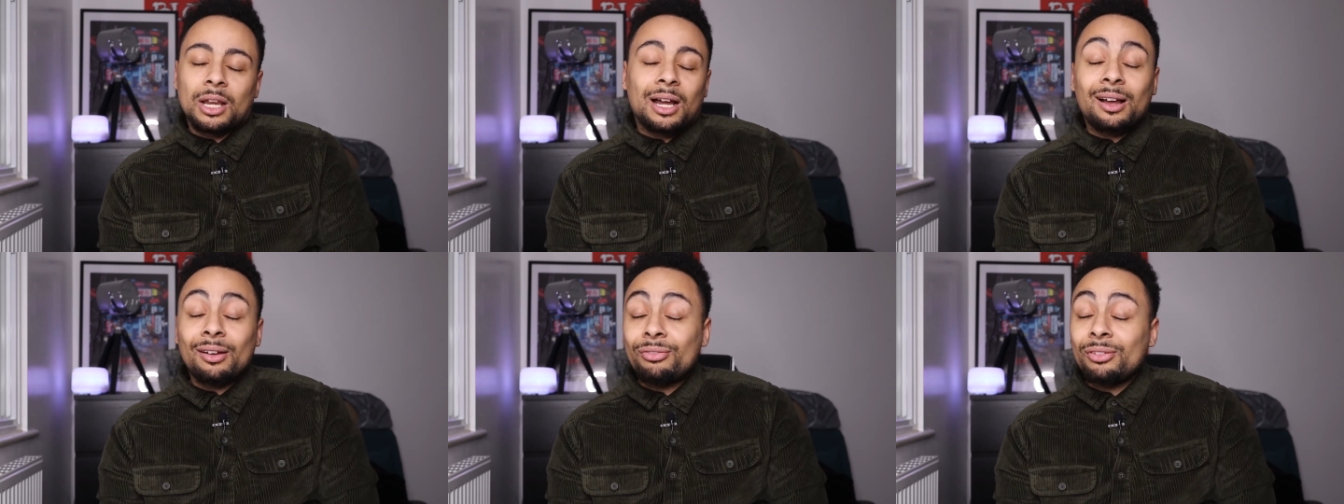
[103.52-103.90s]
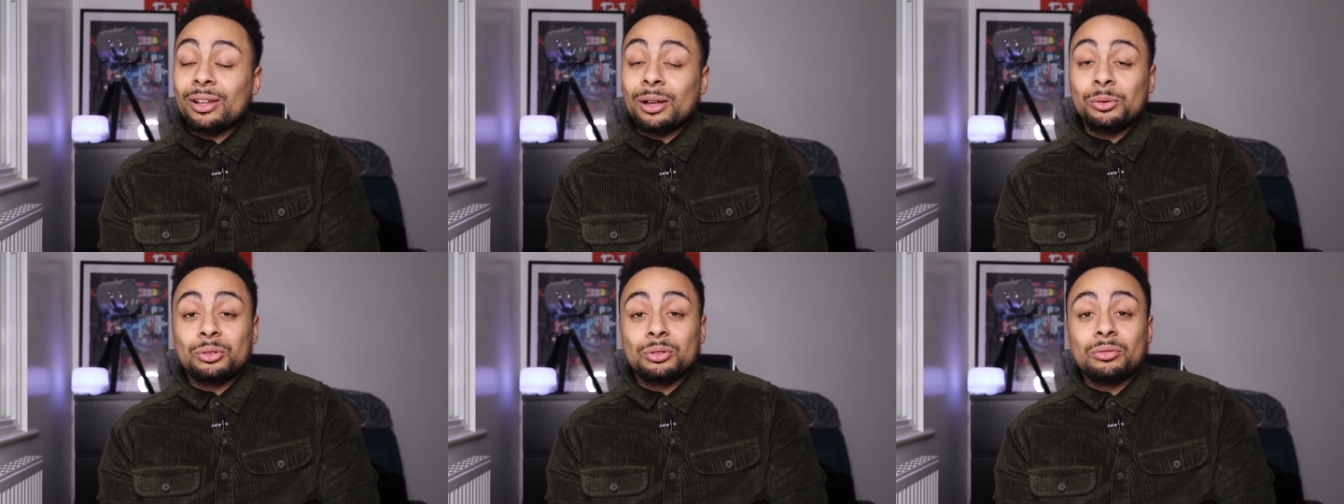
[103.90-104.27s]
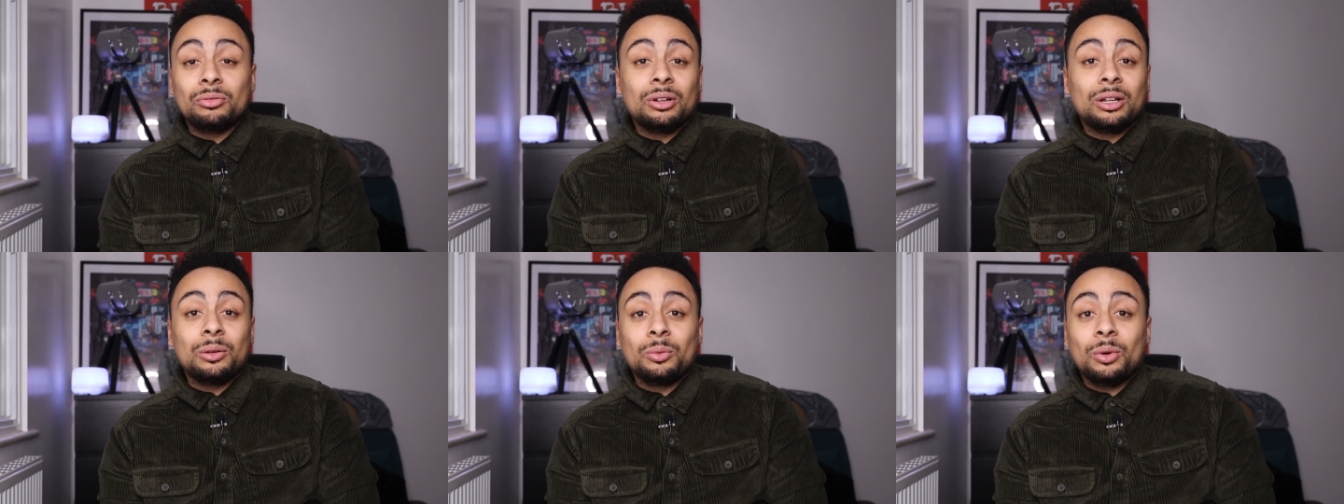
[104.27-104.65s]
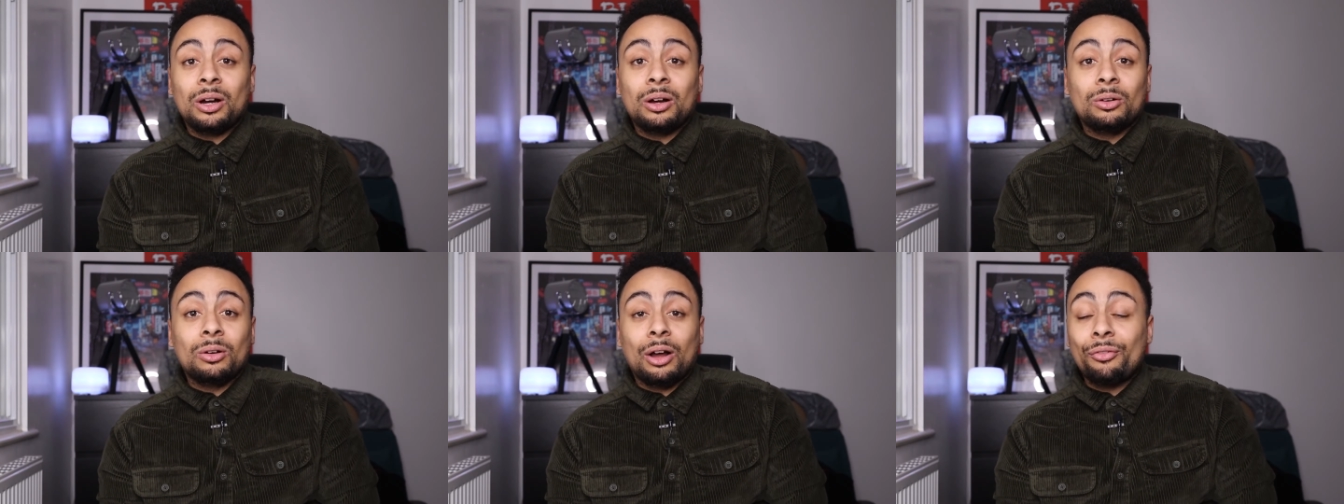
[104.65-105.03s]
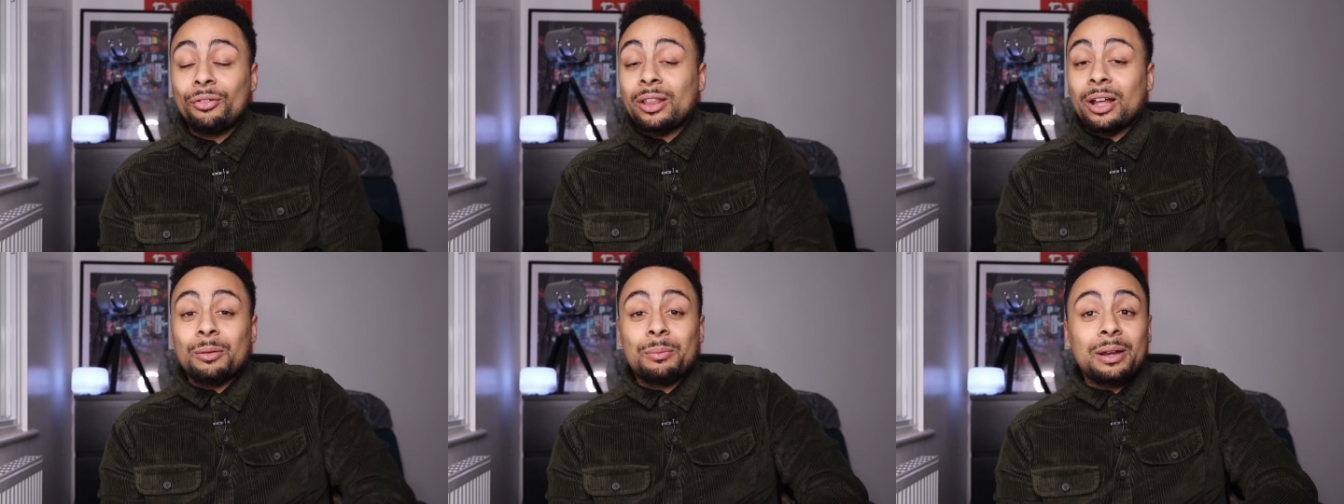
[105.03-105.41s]
I think that would do really well. I
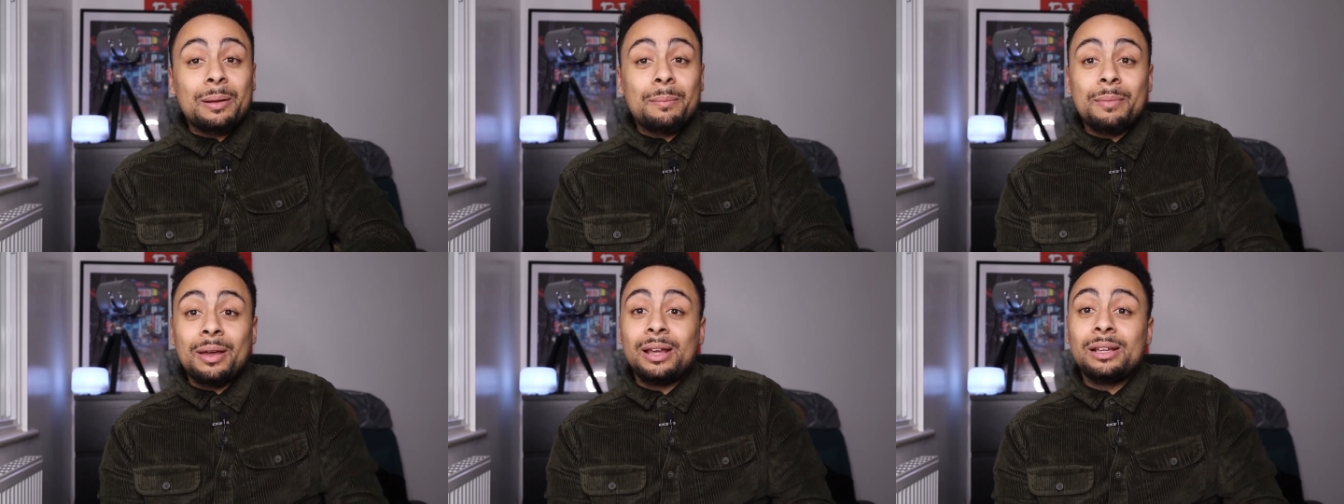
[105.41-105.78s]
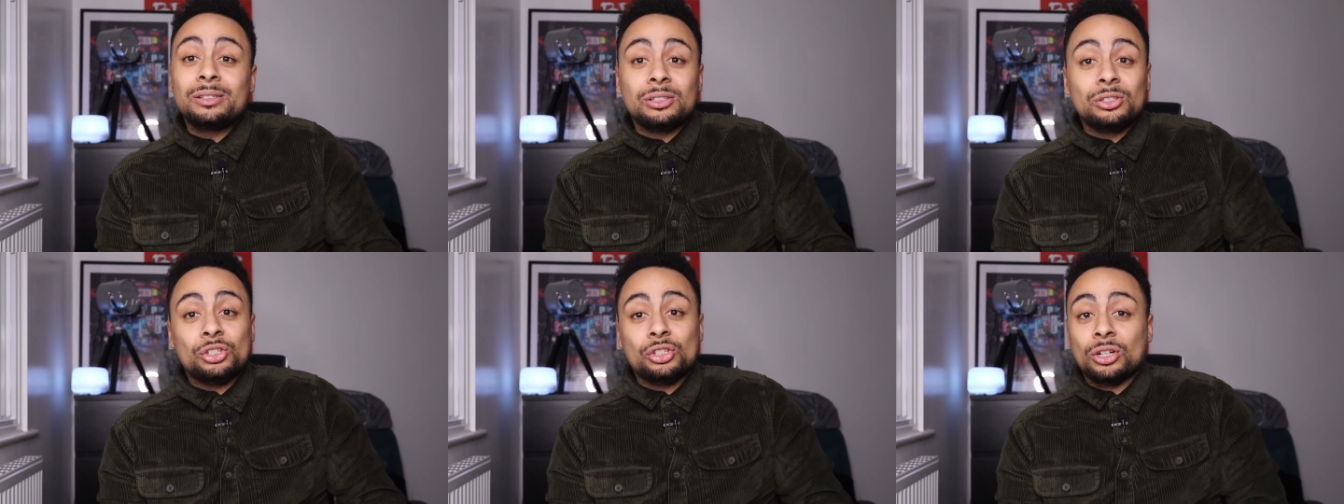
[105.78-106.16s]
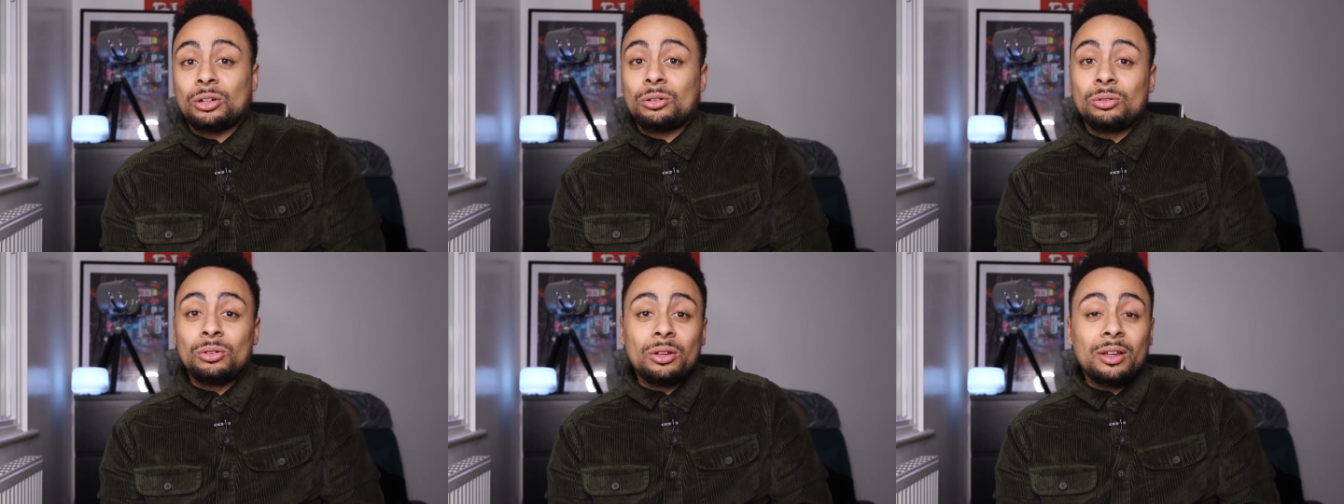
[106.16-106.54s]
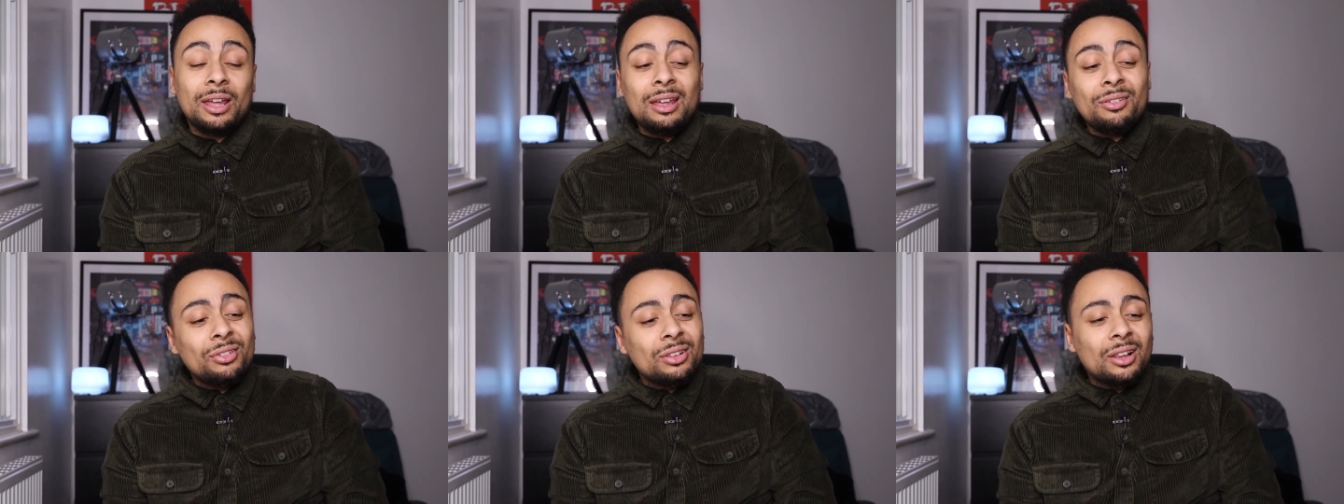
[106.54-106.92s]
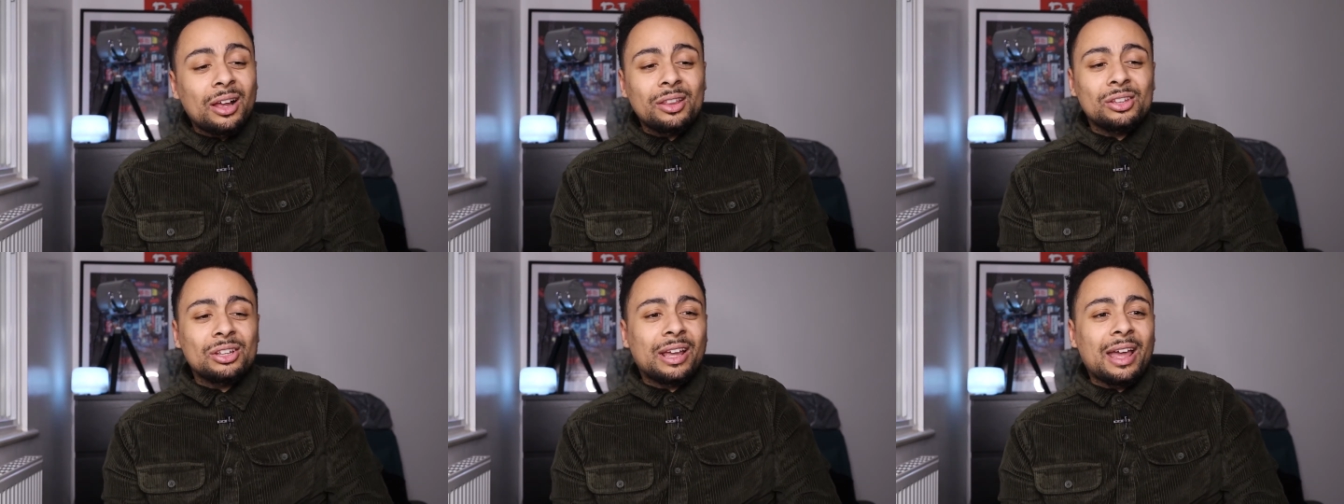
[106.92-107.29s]
think that would be an amazing show. Even
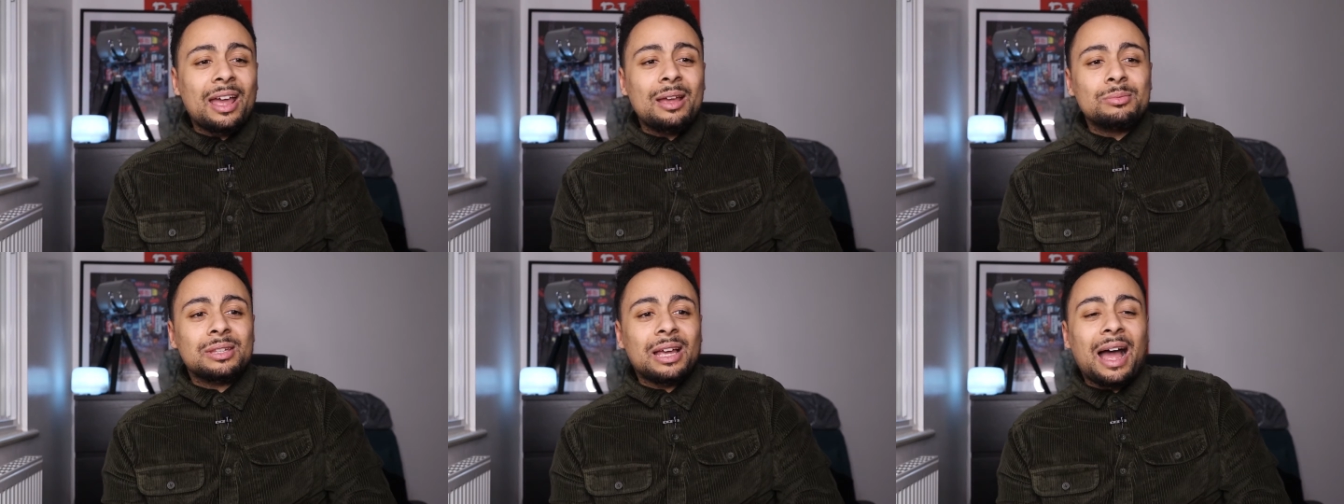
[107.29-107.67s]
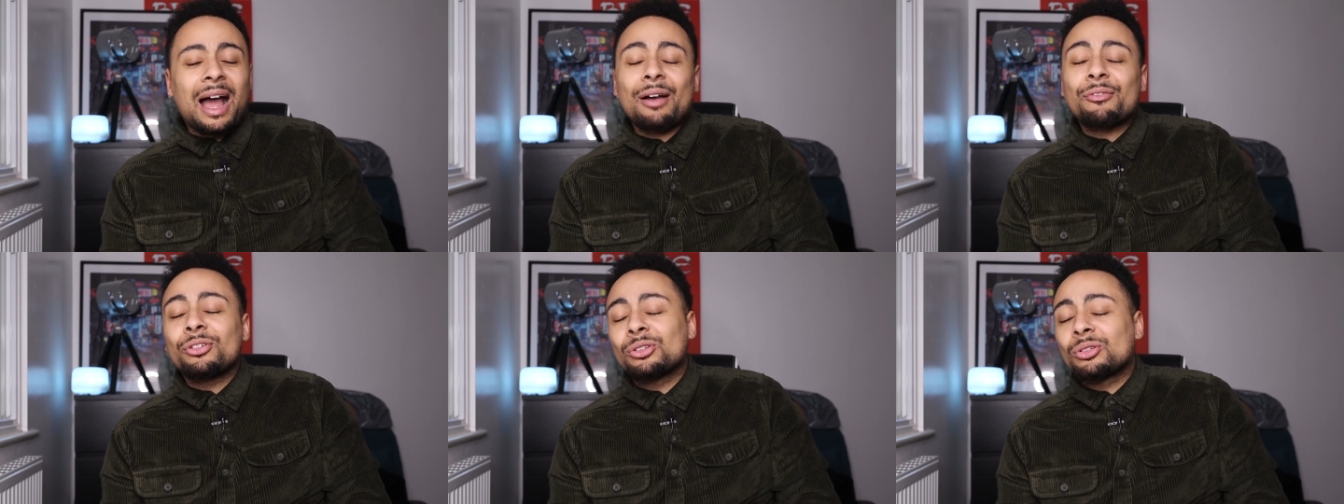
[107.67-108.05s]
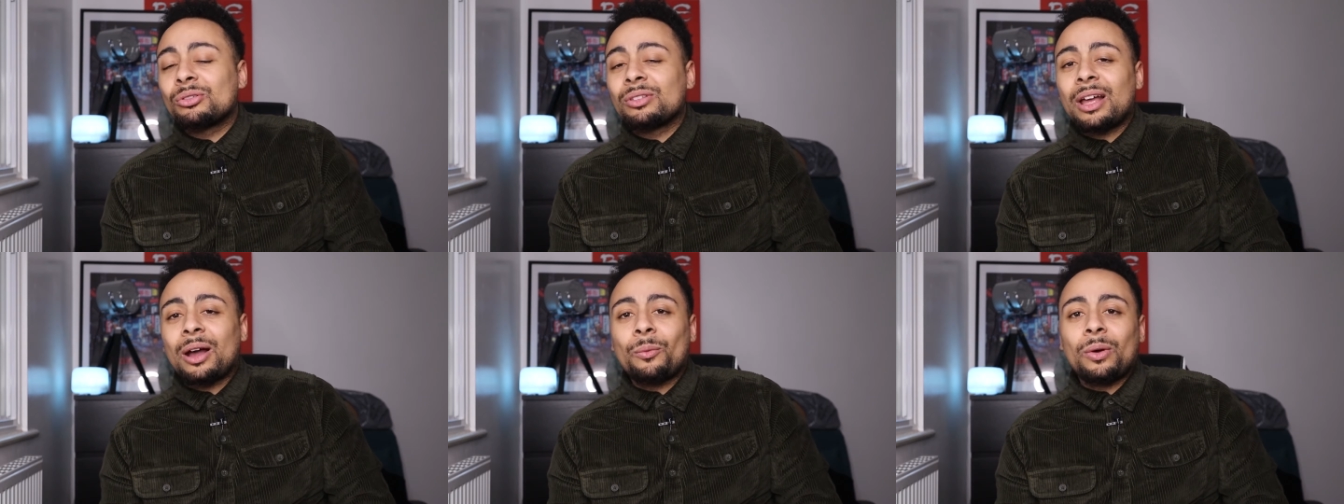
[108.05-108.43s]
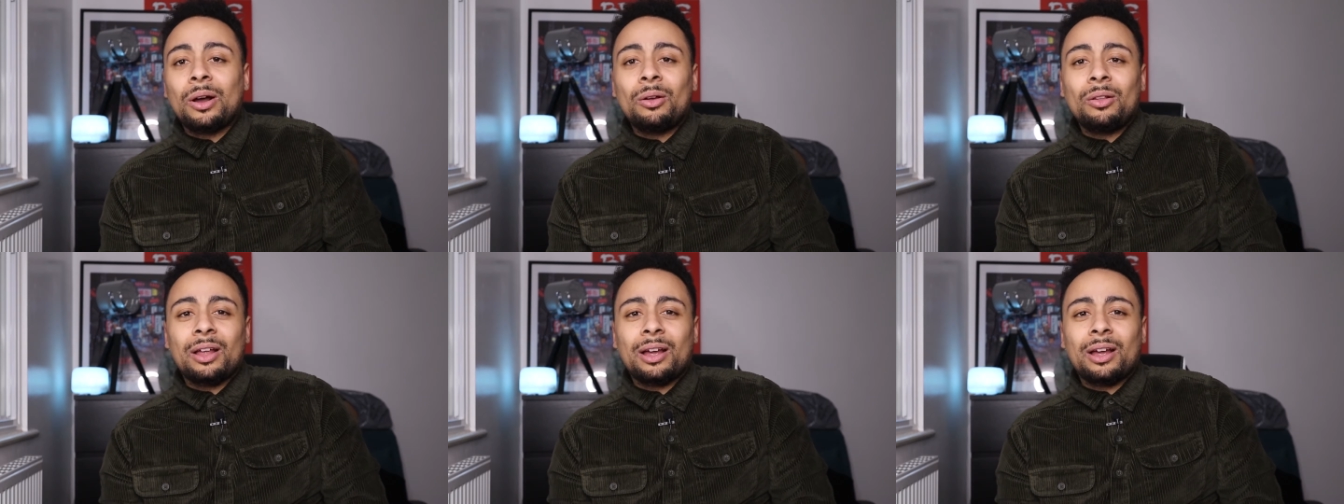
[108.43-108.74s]
like the games that haven't done that well,